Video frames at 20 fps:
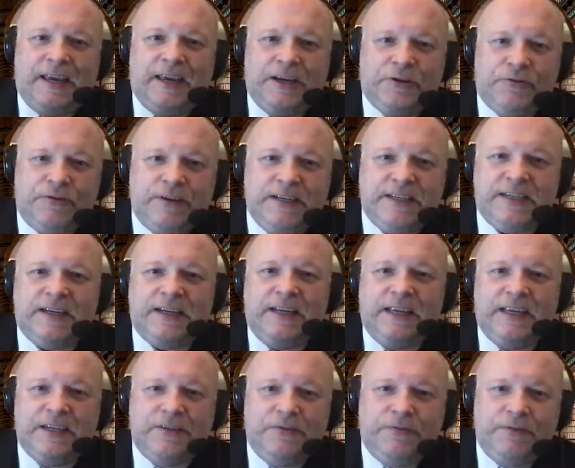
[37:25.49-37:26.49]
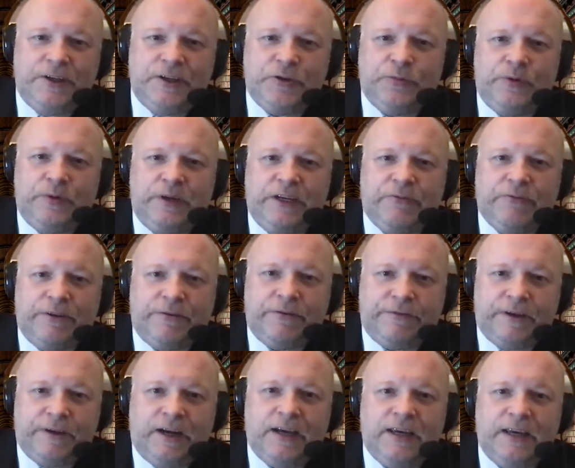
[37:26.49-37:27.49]
increasingly individually
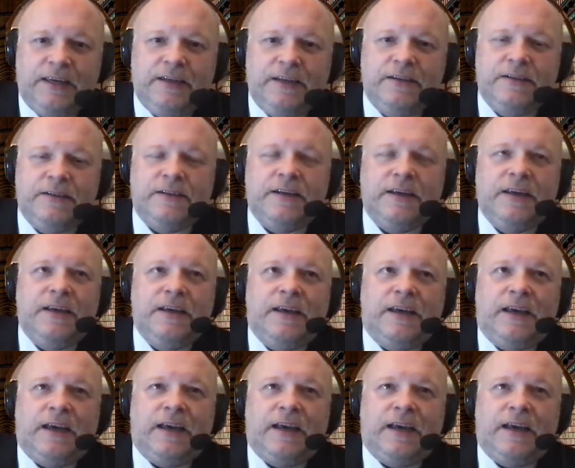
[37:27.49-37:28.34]
refined